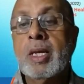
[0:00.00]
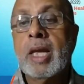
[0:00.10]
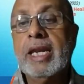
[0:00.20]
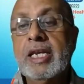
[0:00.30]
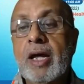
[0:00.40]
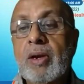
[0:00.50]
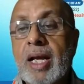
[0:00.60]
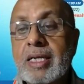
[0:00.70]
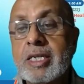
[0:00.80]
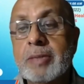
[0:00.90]
And in our
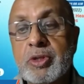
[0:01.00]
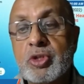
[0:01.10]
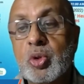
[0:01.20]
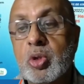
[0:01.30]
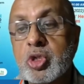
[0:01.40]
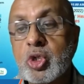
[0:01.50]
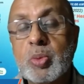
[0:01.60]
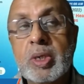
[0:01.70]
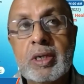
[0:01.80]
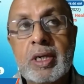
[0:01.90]
last episode also,
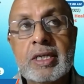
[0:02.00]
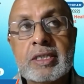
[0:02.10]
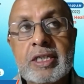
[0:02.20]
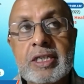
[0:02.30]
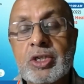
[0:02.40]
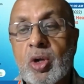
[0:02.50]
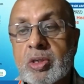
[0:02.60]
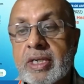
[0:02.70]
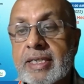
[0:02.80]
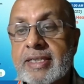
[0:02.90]
one senior
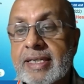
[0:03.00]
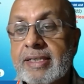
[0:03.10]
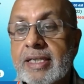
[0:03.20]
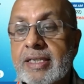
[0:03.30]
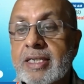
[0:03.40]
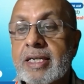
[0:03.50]
doctor had said that